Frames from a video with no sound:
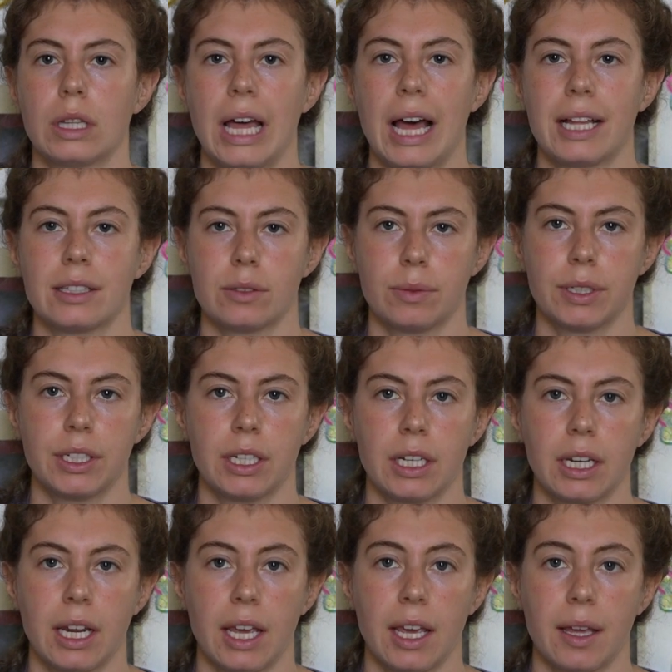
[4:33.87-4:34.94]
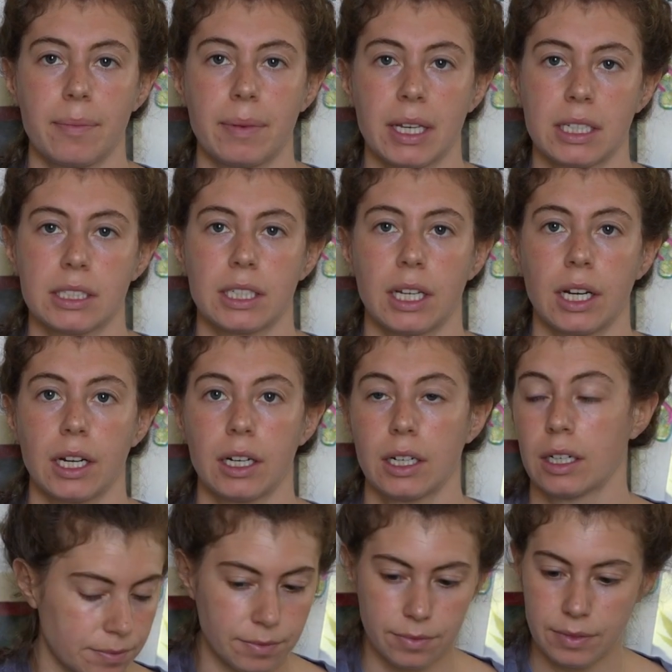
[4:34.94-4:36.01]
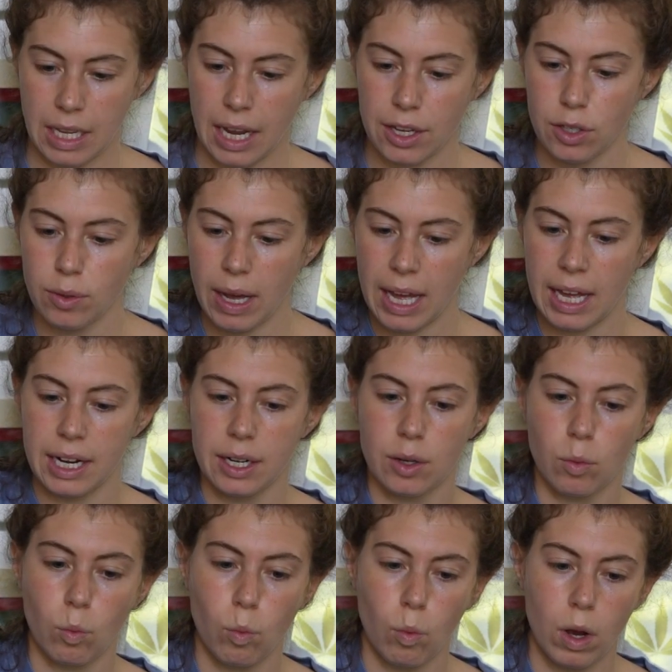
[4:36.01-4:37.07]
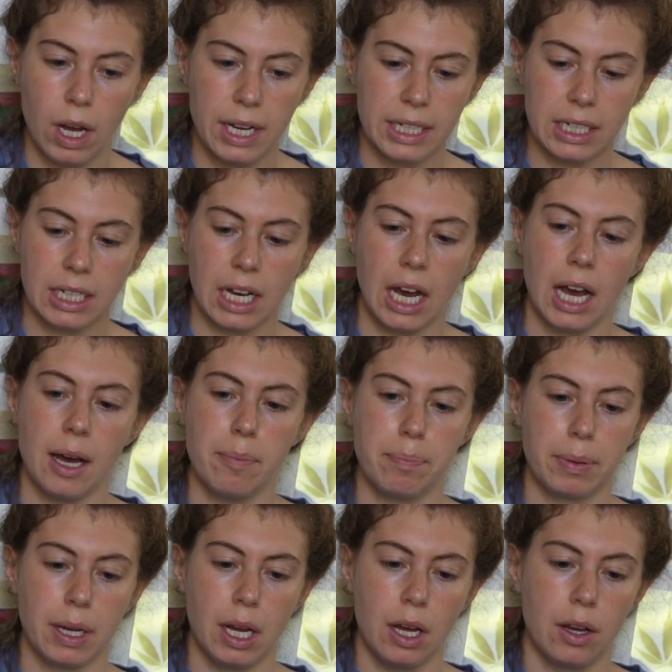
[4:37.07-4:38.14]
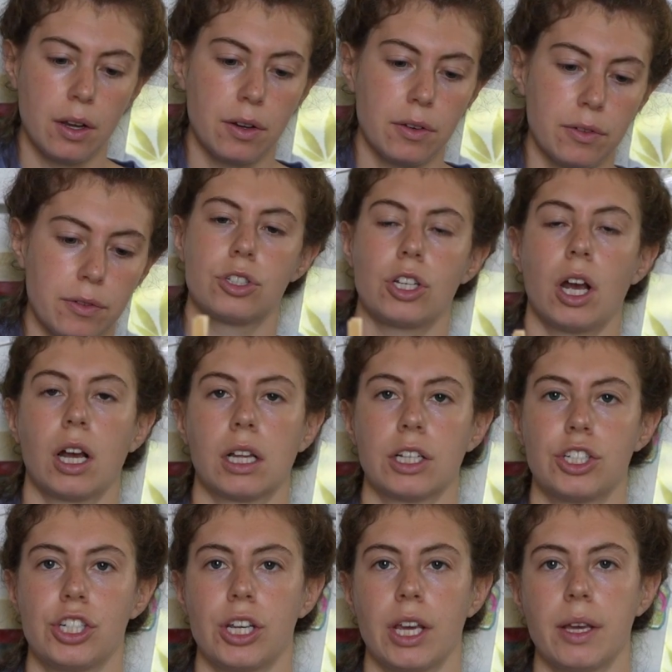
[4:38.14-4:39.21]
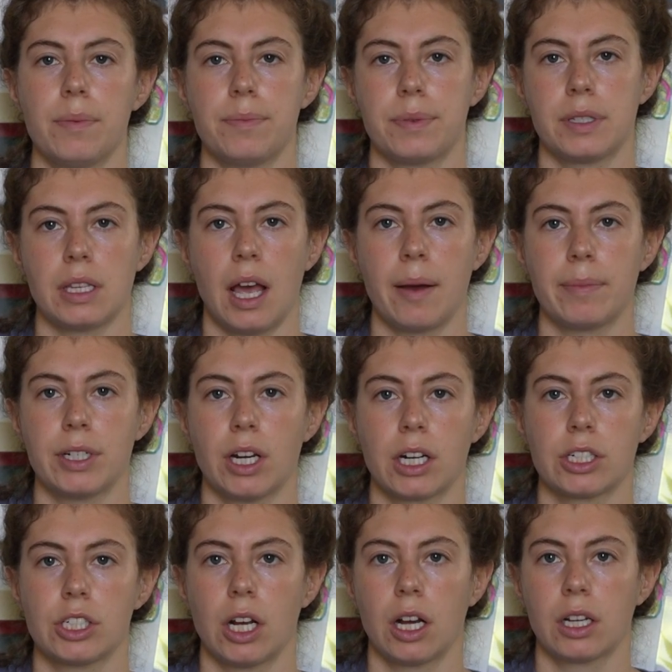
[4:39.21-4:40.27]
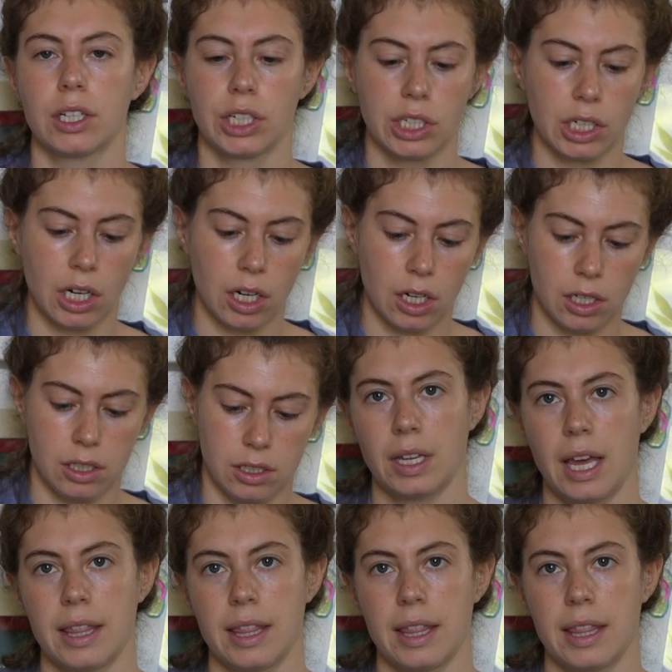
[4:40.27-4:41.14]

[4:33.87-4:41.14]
That's when you need a hand mixer. Now you add in 1 cup of chocolate chips. I'm a dark chocolate girl.